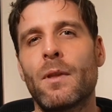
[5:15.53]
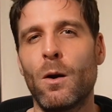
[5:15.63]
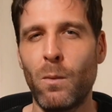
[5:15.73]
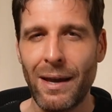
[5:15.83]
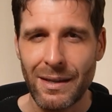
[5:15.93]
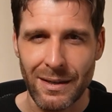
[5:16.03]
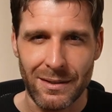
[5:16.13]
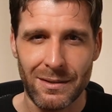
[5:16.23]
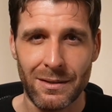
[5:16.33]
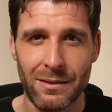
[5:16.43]

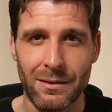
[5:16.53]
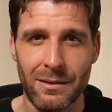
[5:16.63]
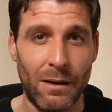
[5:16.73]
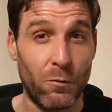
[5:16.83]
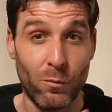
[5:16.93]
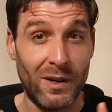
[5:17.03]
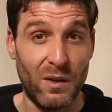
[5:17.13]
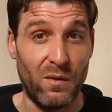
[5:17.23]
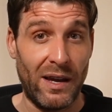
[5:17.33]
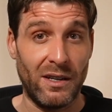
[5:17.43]
Awareness never really
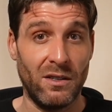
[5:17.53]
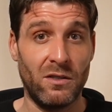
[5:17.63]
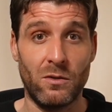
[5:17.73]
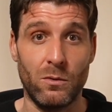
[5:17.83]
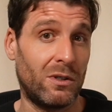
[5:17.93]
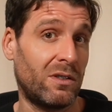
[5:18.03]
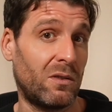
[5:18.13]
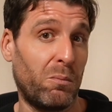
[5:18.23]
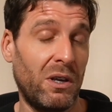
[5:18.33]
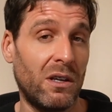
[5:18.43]
vanished or
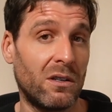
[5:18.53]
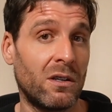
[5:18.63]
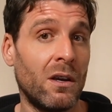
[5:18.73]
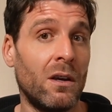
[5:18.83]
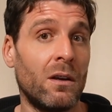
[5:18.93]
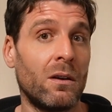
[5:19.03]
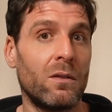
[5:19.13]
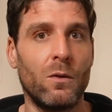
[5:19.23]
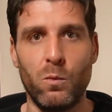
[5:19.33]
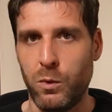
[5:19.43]
disappeared.
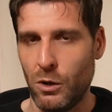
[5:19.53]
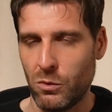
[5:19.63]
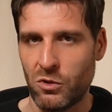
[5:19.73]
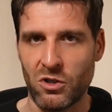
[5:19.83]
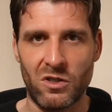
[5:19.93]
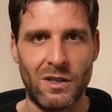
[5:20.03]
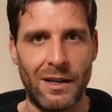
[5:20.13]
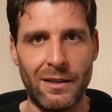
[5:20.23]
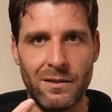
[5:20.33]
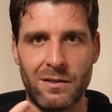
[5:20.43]
The world just
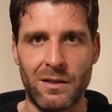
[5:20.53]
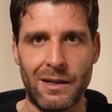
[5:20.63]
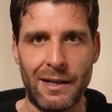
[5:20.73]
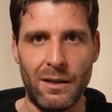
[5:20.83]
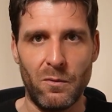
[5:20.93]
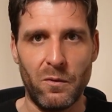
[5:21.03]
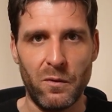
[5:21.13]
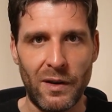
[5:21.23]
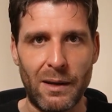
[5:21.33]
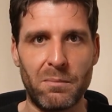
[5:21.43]
instantly
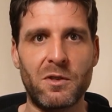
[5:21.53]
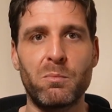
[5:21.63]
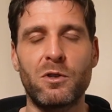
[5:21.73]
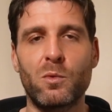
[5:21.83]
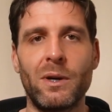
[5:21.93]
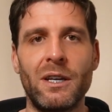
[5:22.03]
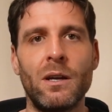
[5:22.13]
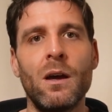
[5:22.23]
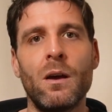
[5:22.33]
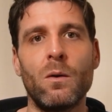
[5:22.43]
flipped
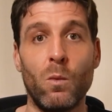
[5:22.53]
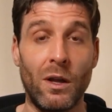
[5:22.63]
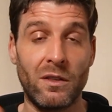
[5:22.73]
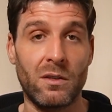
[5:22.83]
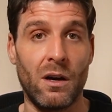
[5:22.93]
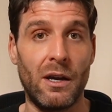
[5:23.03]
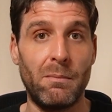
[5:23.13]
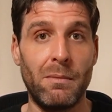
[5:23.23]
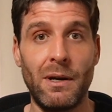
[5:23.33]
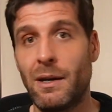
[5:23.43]
between one
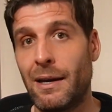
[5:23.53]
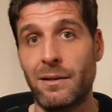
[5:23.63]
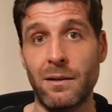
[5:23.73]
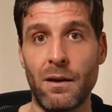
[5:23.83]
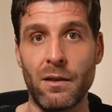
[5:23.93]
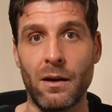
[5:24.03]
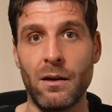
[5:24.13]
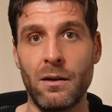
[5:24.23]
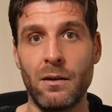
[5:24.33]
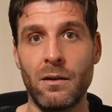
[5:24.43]
time and another
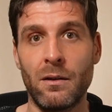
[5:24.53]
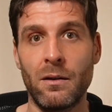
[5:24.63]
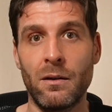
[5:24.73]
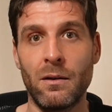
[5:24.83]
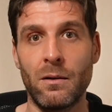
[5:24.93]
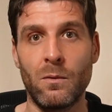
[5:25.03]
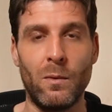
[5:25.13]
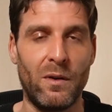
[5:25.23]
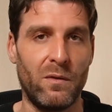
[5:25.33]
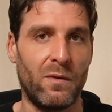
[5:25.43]

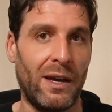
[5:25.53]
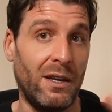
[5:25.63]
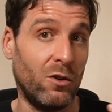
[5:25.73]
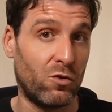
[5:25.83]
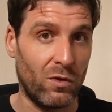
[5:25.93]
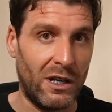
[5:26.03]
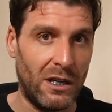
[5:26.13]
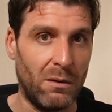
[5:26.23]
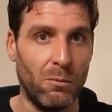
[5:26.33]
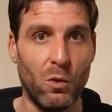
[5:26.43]
with a
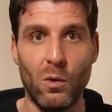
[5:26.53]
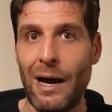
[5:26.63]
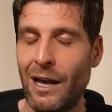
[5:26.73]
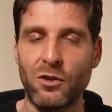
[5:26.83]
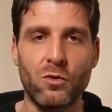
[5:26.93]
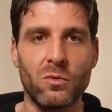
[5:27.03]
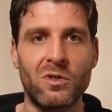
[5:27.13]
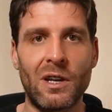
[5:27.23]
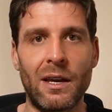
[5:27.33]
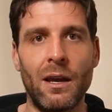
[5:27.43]
dream or astral
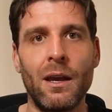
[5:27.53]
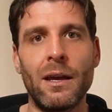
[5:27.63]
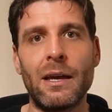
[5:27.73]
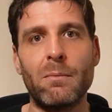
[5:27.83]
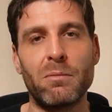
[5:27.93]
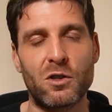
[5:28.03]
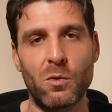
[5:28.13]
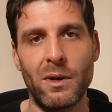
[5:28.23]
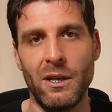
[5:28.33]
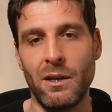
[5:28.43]
state in
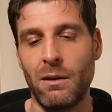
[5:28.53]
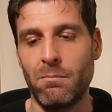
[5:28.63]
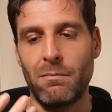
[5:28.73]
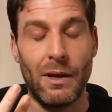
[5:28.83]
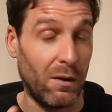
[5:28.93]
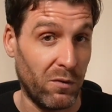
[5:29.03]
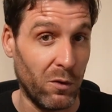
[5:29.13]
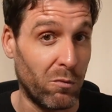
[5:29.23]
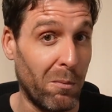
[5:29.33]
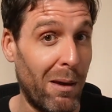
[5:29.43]
between if
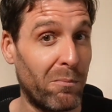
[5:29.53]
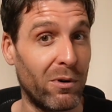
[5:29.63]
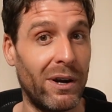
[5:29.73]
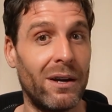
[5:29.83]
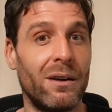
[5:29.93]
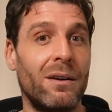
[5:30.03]
you remember it.